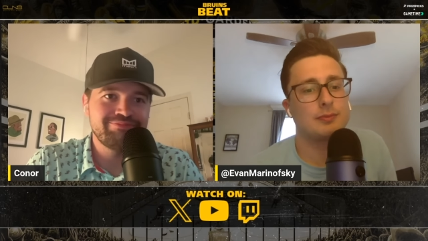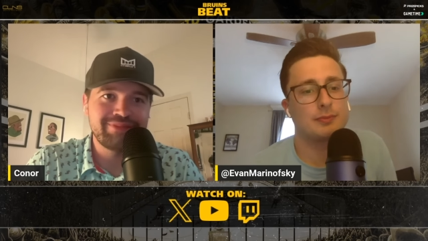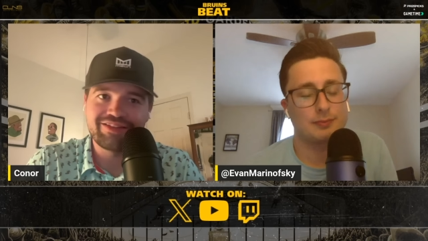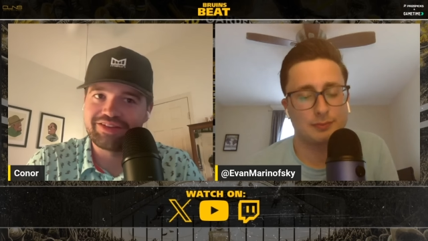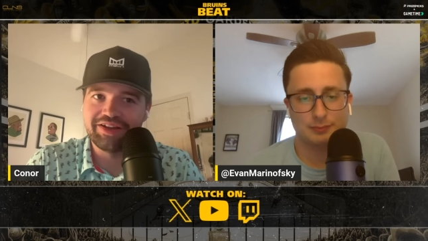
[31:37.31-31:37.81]

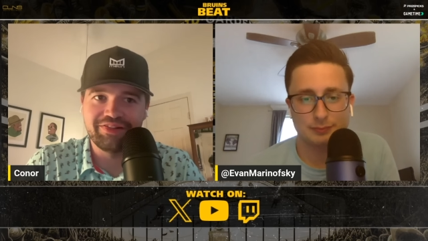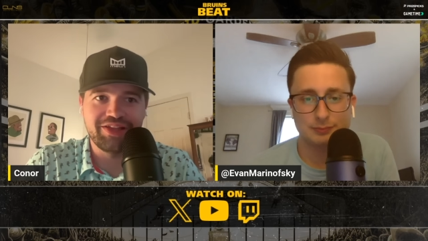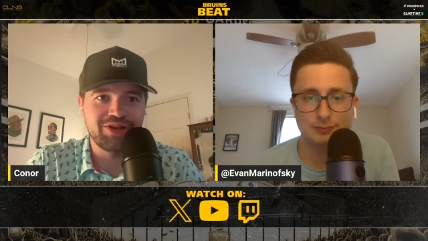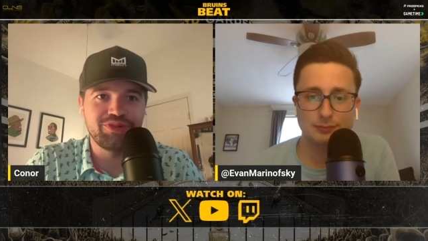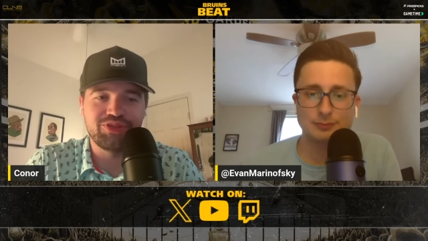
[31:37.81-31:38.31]
Speaker 1: that's gonna
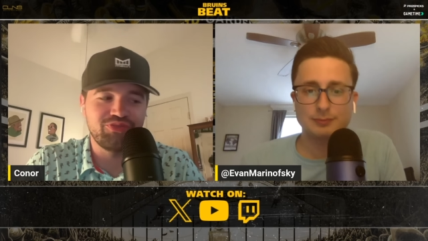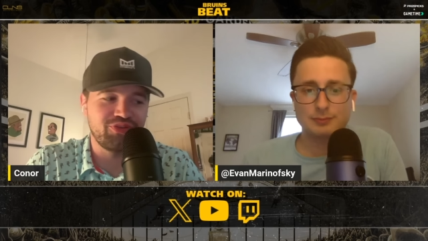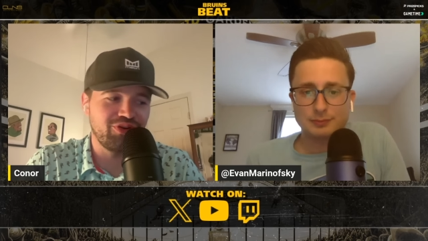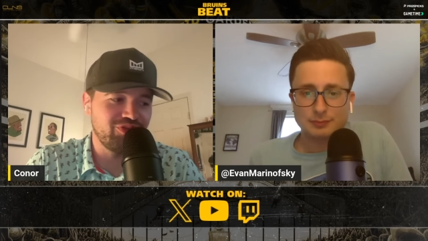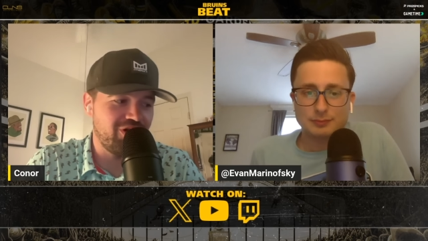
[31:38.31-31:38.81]
linger with you
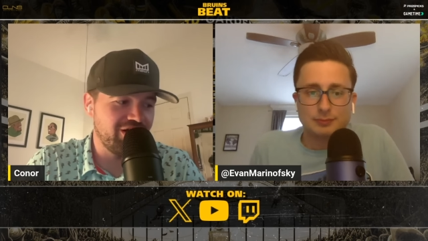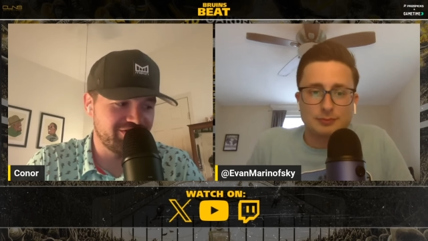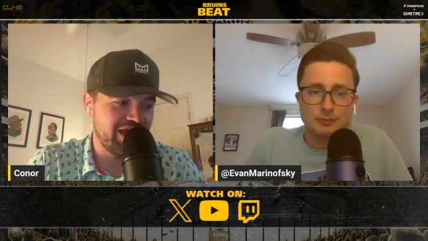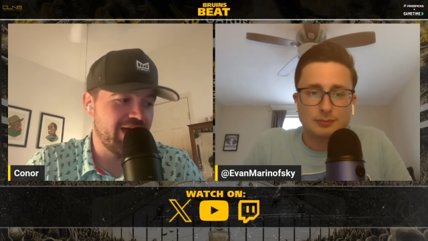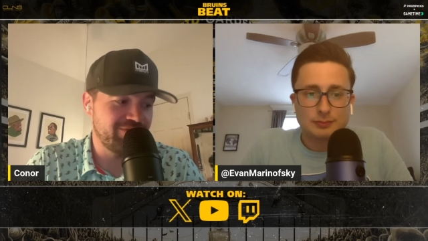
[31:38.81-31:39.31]
for a long
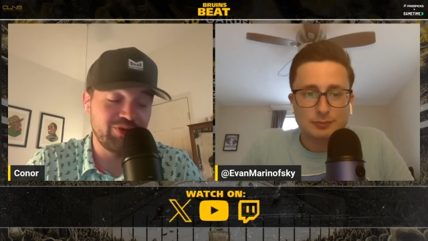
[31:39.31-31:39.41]
time.